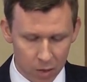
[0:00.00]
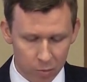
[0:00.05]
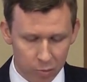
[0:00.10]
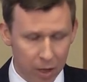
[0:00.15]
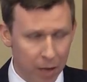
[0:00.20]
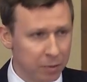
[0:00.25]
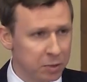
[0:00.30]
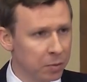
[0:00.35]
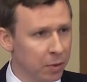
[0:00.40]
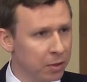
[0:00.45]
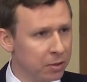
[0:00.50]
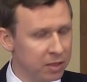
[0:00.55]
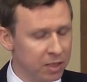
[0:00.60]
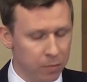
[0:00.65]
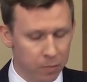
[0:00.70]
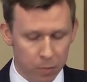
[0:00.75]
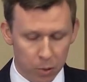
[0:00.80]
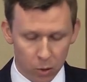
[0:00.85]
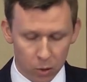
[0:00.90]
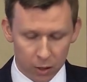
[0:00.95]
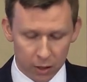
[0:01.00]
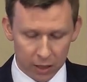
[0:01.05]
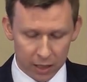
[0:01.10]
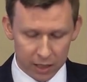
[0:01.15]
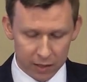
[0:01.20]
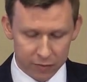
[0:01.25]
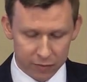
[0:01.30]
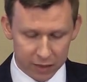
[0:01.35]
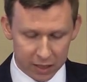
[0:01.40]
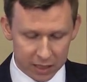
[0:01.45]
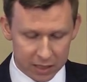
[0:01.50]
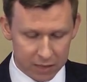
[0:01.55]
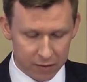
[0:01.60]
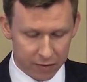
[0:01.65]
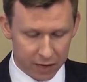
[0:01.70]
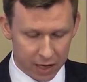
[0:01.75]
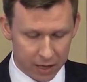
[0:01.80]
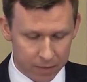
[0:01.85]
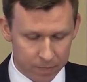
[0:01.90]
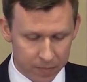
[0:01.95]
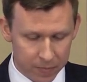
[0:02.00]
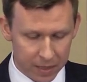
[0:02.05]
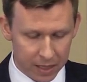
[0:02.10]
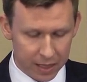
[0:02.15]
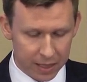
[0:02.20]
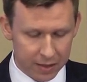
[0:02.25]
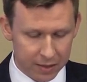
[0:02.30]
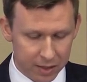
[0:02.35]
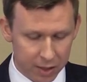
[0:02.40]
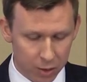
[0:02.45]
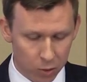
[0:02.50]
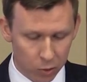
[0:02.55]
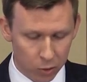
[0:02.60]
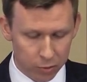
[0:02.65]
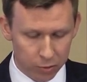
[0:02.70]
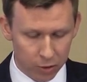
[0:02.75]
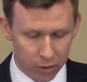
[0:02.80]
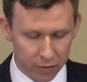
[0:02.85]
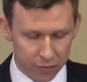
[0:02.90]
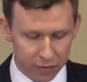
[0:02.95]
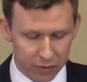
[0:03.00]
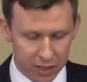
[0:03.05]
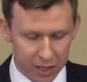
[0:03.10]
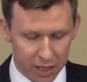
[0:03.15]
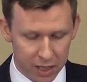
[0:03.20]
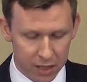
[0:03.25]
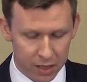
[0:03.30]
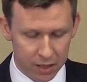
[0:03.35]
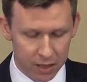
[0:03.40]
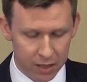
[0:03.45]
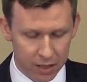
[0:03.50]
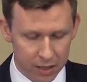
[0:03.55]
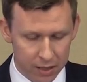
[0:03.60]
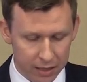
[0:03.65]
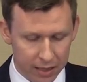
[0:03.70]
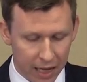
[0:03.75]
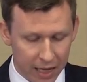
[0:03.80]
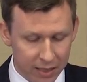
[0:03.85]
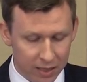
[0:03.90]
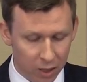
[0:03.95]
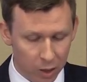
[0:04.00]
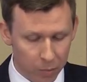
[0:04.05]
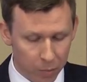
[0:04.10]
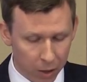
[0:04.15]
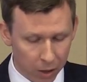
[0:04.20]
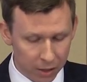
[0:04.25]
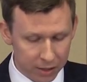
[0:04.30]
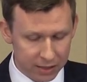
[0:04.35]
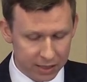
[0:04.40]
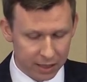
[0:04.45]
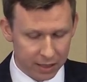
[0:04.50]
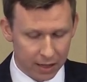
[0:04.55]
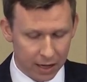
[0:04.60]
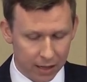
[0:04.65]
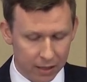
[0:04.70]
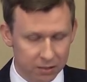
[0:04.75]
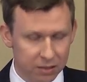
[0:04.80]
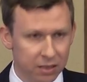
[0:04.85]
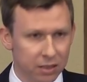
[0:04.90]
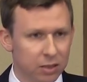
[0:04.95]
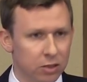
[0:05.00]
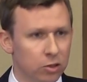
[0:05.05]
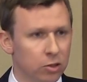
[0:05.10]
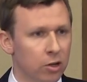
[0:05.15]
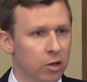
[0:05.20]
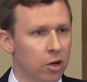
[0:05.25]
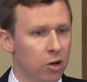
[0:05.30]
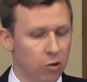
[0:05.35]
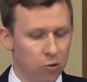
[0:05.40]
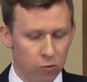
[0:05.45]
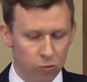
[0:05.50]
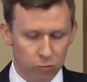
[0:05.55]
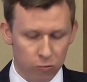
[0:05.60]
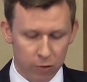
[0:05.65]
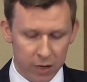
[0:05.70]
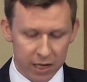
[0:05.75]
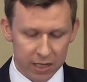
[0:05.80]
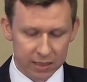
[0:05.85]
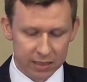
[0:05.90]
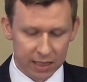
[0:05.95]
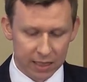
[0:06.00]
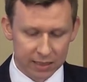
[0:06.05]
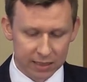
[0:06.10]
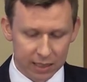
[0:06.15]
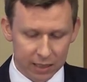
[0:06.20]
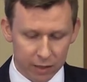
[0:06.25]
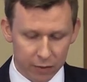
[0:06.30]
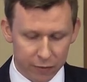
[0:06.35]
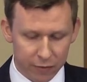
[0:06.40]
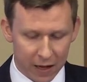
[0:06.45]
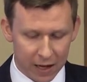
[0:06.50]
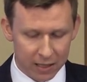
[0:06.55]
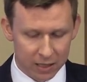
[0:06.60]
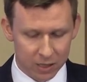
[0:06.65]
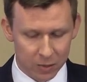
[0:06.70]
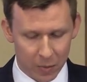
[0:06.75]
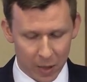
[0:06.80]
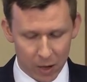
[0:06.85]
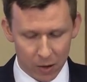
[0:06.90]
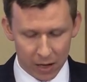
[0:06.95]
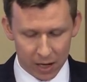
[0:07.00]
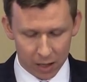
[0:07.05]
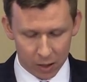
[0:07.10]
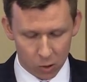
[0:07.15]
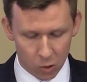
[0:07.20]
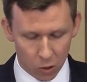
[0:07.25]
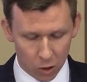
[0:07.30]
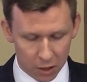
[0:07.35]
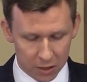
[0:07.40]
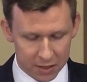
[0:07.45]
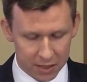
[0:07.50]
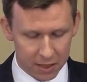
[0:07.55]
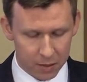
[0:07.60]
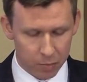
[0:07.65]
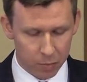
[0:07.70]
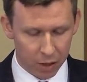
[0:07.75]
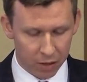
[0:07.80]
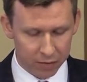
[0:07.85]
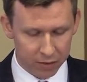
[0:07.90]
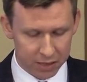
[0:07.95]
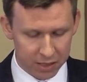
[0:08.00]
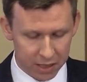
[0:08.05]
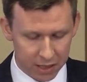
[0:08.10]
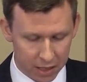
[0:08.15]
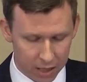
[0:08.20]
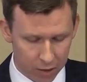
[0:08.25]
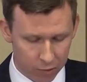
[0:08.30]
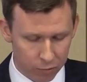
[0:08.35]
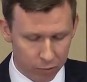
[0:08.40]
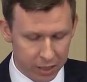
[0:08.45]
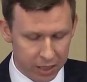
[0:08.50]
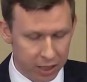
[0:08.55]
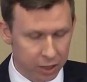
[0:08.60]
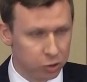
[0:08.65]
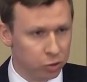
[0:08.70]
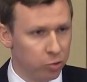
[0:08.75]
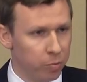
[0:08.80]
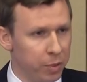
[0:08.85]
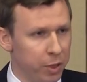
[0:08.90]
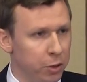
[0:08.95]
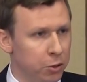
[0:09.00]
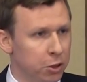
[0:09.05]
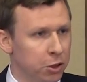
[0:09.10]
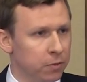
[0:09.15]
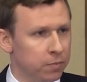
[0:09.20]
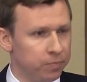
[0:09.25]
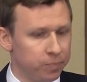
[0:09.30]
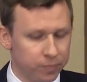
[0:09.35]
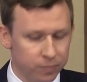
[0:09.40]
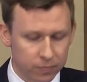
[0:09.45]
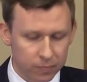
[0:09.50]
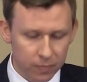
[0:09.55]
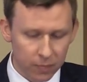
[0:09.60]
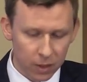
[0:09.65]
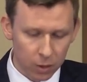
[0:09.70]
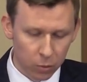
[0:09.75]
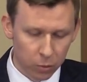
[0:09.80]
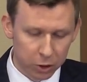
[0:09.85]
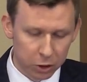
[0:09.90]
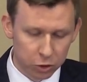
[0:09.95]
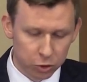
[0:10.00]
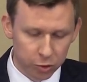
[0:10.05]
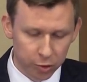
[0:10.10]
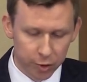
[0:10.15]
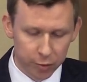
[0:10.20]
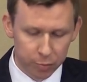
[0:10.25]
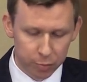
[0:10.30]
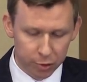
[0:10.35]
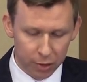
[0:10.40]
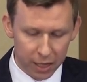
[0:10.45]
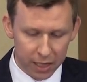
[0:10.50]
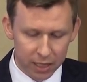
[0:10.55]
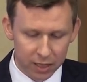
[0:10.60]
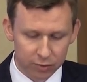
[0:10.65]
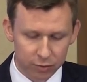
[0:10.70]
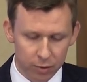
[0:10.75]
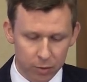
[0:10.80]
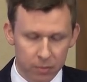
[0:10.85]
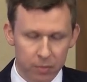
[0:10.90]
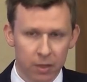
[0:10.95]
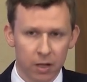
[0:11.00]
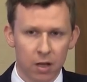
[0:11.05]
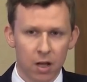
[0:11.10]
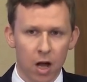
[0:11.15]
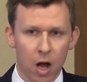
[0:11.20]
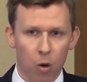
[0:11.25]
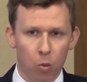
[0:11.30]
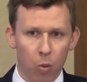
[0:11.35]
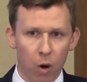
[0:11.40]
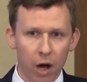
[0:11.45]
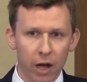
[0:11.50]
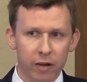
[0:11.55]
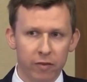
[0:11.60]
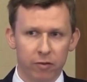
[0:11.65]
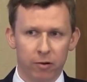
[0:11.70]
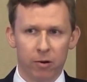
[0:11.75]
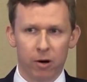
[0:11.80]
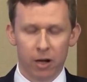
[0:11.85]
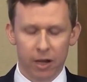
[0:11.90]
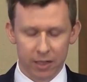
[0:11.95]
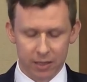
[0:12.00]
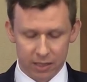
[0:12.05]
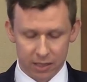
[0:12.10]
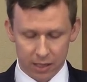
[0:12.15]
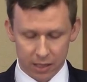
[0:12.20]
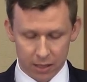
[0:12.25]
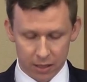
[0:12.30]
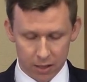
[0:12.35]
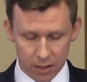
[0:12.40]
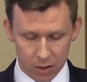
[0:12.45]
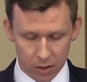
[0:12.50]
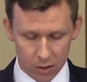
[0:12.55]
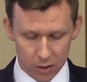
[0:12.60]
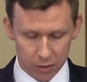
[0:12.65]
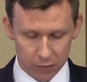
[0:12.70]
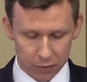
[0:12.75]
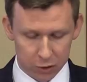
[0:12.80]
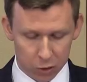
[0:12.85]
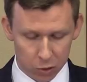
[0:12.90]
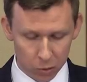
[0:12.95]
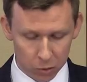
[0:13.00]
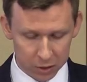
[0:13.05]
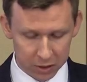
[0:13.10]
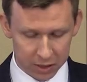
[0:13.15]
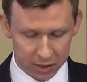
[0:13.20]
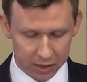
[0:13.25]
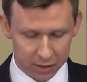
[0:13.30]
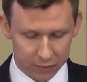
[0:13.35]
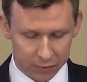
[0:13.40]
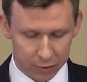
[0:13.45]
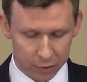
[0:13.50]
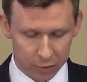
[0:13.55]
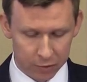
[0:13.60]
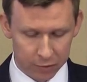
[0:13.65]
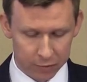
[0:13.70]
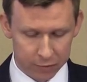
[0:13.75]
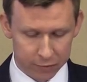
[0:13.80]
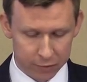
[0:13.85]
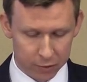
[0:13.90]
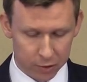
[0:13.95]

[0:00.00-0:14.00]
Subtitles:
Perhaps most importantly for this event, he is the author of the Cato Policy Analysis, Reassessing the Facts About Inequality, Poverty, and Redistribution, which drew praise from a wide variety of sources for